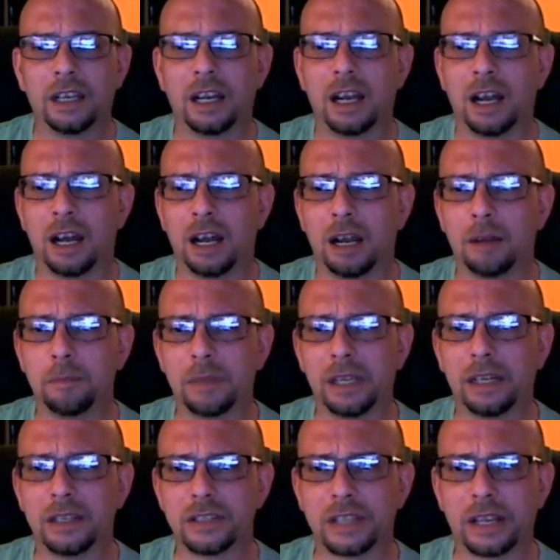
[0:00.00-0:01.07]
Um, it
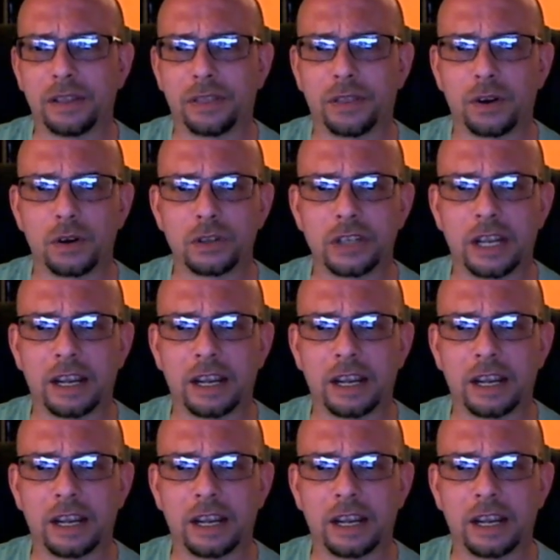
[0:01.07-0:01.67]
is a Thursday.